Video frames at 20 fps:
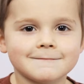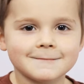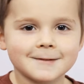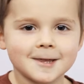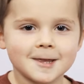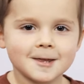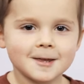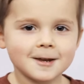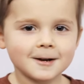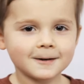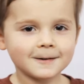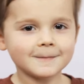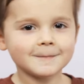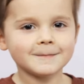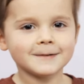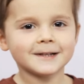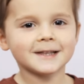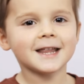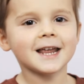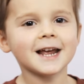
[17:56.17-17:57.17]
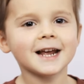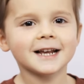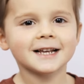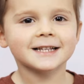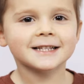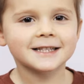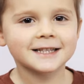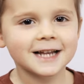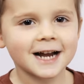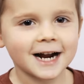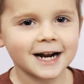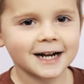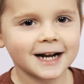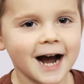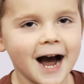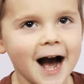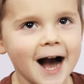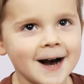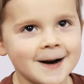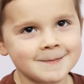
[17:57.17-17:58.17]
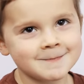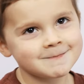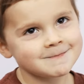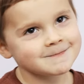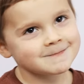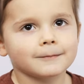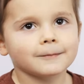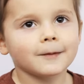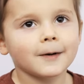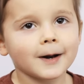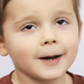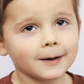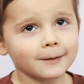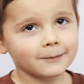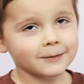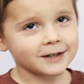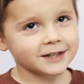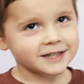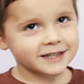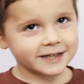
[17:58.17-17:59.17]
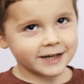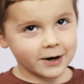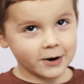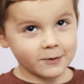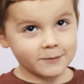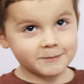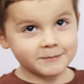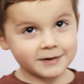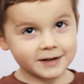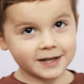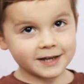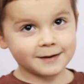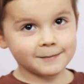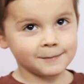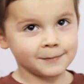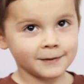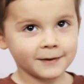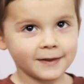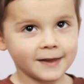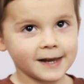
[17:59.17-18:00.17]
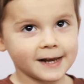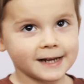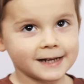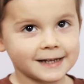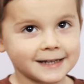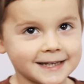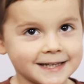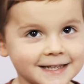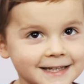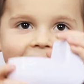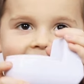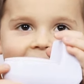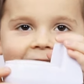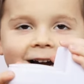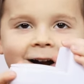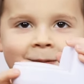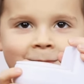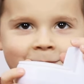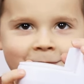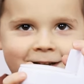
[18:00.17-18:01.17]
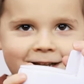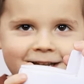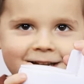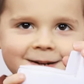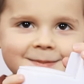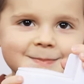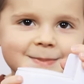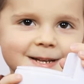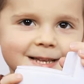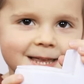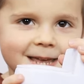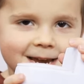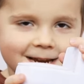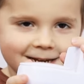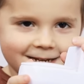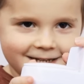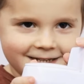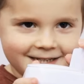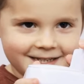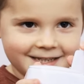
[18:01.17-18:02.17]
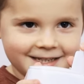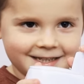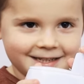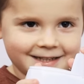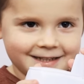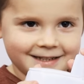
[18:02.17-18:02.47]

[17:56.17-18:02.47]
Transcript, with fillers: Manybidets.com, where we sell mini bidets, not mini bidets.